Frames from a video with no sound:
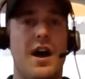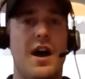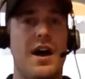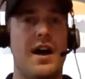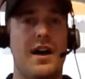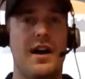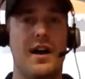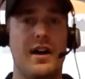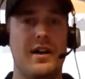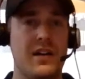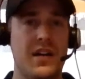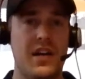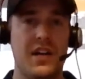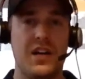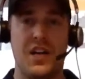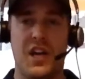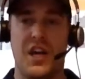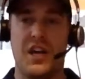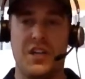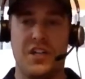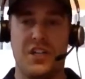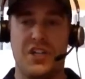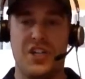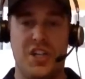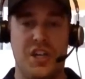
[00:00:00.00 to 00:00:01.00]
a, a,
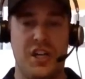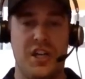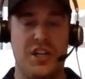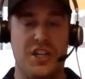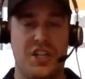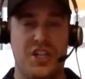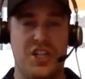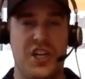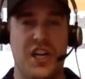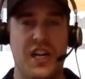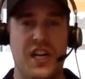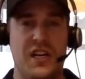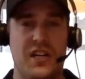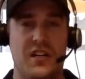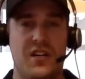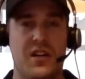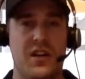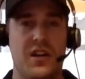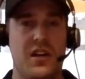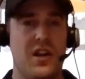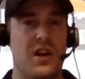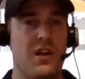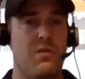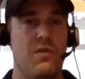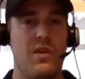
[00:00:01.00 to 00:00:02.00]
a, a sheet
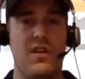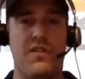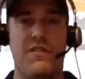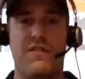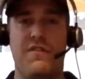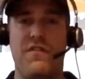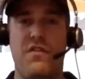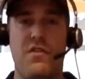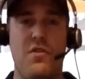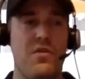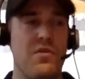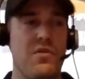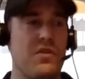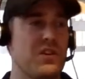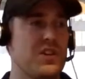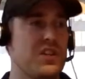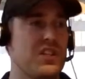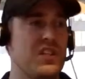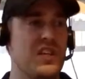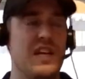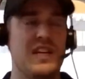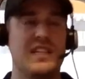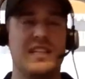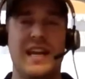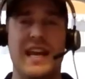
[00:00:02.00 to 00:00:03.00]
with four,
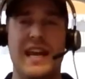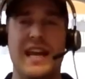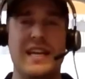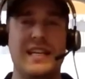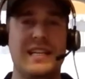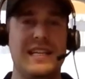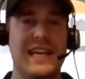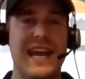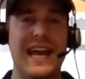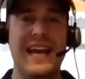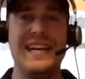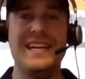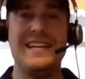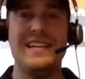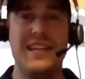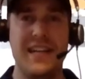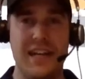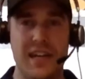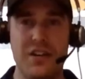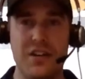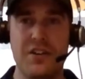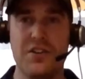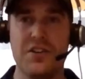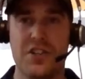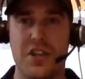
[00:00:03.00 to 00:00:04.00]
six, eight, ten
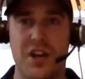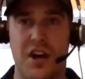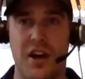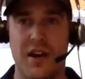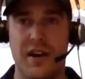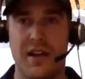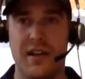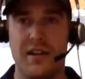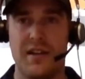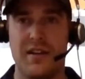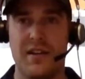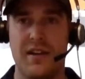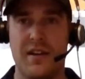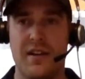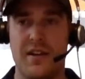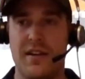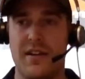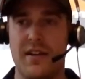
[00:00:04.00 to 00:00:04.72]
deals on it,